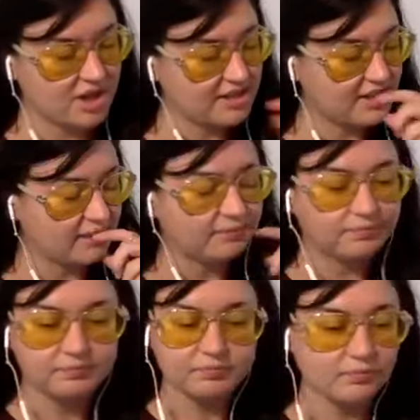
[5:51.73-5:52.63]
I said,
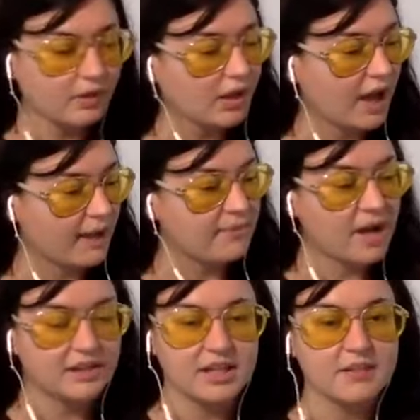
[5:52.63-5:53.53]
I'm
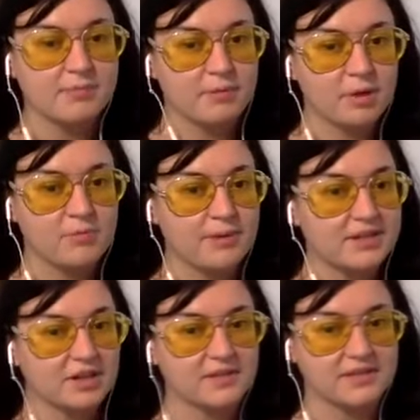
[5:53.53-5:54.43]
not gonna promote my
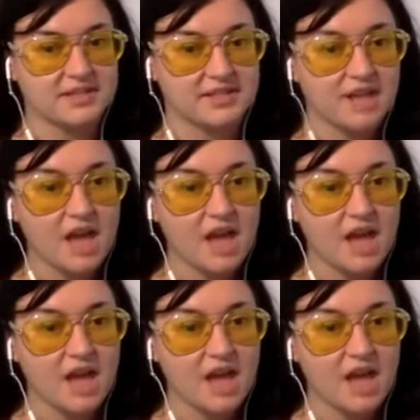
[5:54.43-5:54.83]
services,